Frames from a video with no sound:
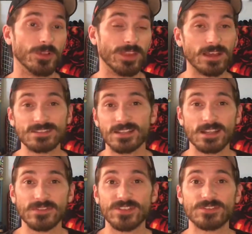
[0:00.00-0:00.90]
that's
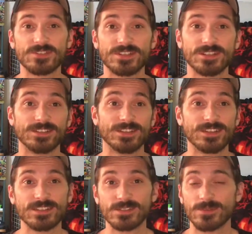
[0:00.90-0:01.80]
kind of an interesting little
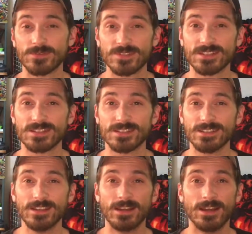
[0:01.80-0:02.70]
thing, because
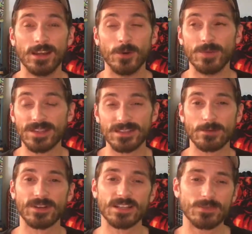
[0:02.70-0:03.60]
we get
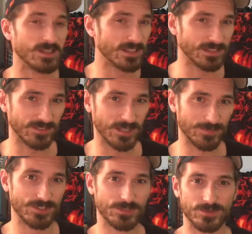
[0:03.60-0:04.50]
that right at the beginning of the
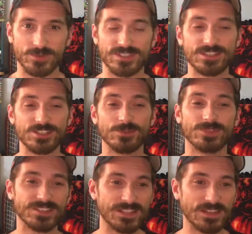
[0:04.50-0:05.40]
episode, where we see she
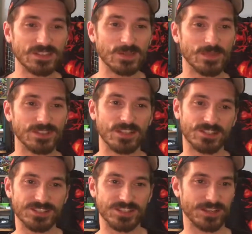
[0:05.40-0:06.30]
receives it, but then
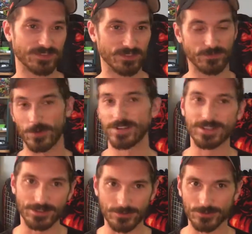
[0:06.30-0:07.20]
she's kind of
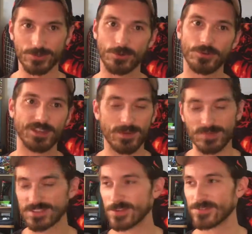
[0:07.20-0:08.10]
avoiding it through the whole
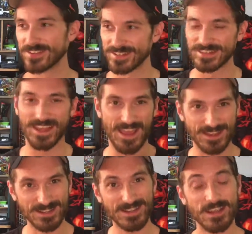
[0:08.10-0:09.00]
episode, and at the
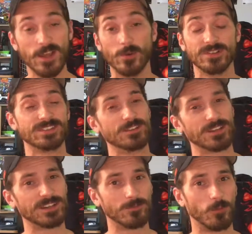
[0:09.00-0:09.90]
end, we see her
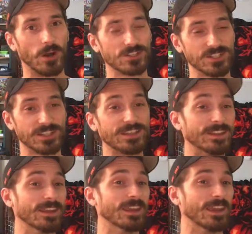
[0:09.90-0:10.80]
end up watching it.
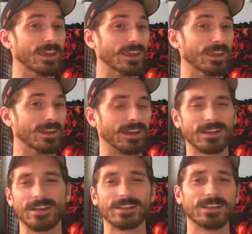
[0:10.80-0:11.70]
And I
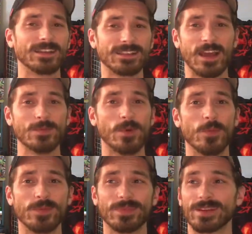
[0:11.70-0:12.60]
kind of like that
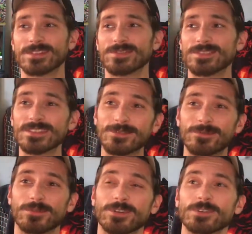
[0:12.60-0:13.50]
moment, because you see
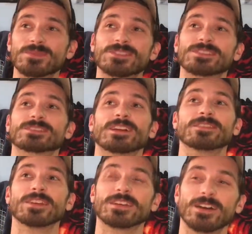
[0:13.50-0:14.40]
with Burnham, she's just kind of like,